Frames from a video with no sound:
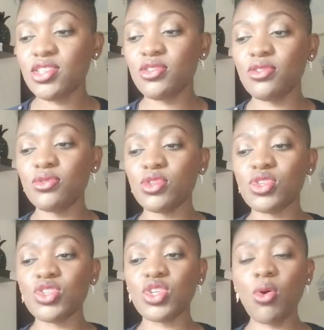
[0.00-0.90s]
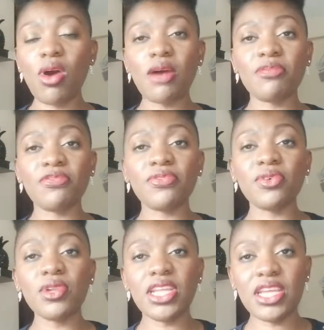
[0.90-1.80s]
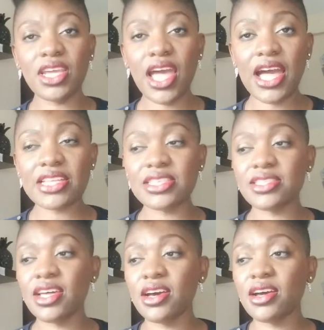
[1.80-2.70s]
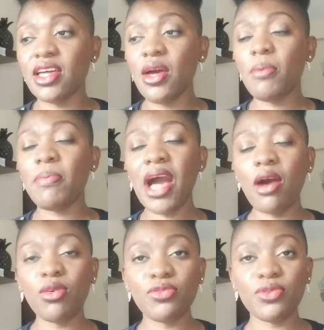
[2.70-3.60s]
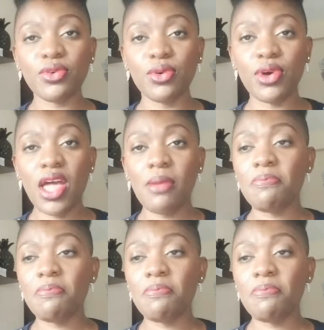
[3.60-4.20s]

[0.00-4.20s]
to show up fully as the powerful,